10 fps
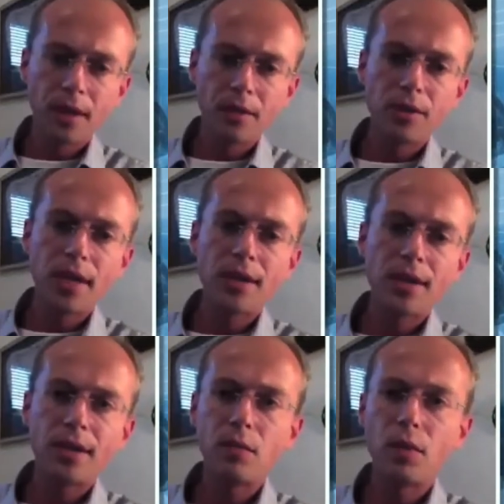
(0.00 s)
who
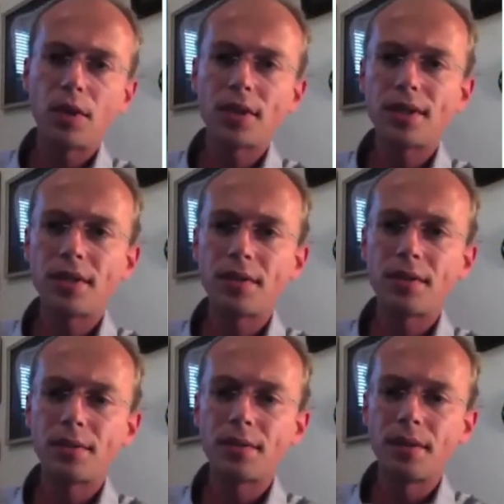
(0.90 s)
said he was
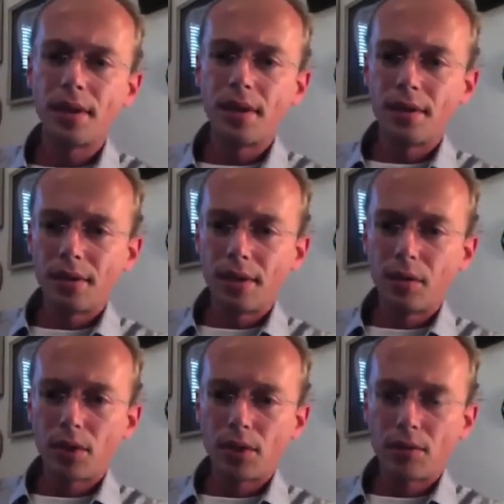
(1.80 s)

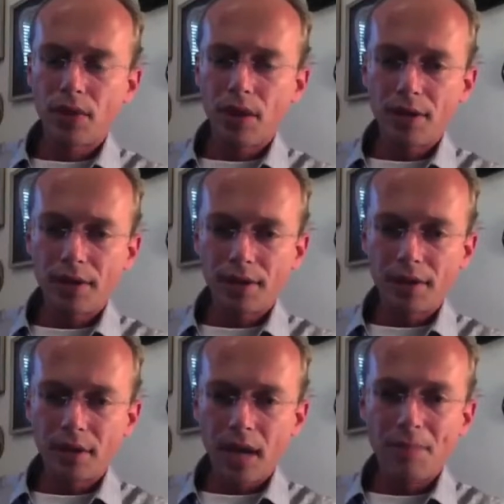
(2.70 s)
very
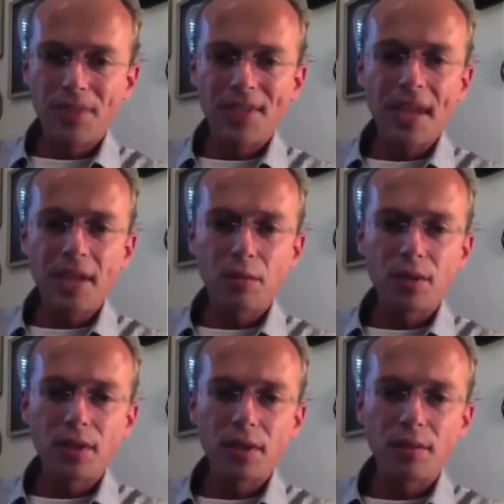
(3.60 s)
upset
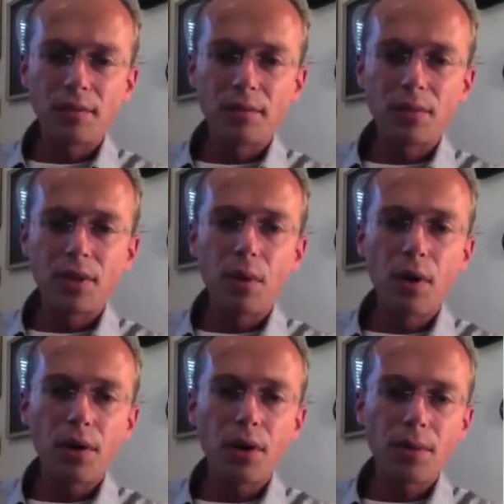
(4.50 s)
with the
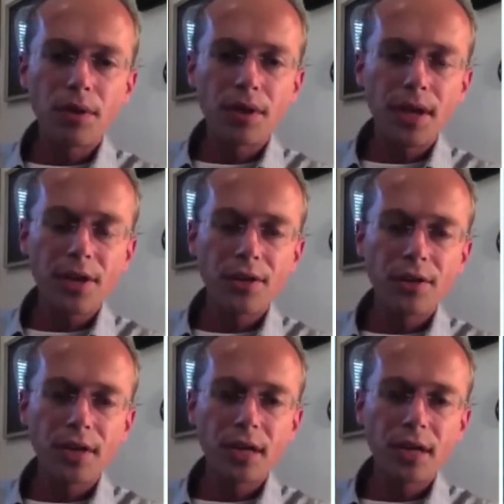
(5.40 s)
poor communication